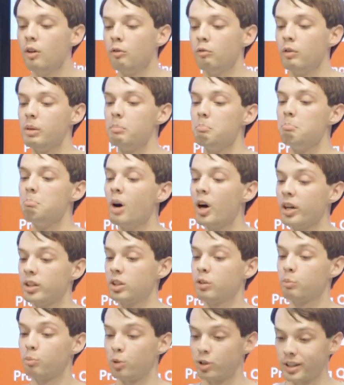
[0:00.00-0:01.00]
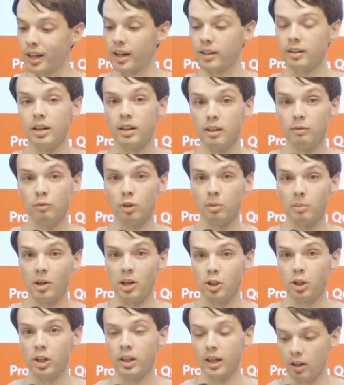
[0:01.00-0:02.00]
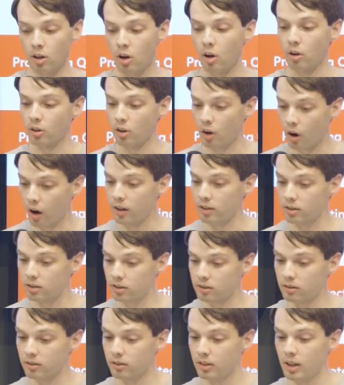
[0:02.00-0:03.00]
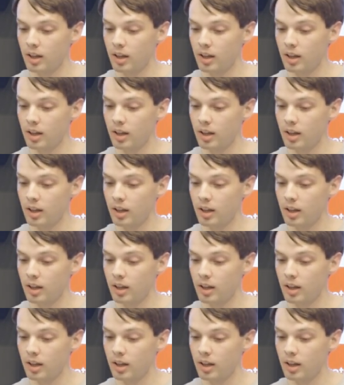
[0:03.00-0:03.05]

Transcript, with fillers: we must protect that information at all costs.